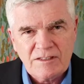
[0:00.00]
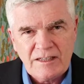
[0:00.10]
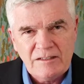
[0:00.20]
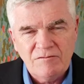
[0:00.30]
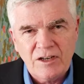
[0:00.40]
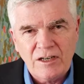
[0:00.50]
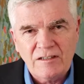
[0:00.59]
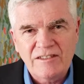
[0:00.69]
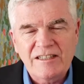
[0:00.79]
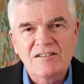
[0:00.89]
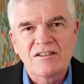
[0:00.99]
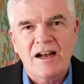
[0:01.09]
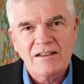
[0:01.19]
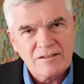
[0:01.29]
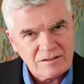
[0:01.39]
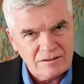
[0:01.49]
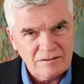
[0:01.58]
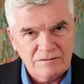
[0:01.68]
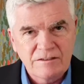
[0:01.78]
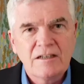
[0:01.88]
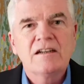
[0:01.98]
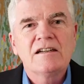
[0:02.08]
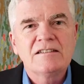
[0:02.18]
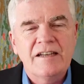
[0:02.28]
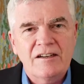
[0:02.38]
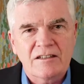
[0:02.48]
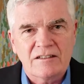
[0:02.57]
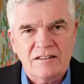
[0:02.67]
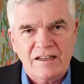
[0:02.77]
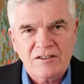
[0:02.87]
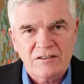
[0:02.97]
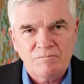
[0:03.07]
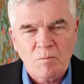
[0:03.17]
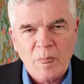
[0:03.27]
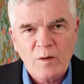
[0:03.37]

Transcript: involved exhaustive data collection,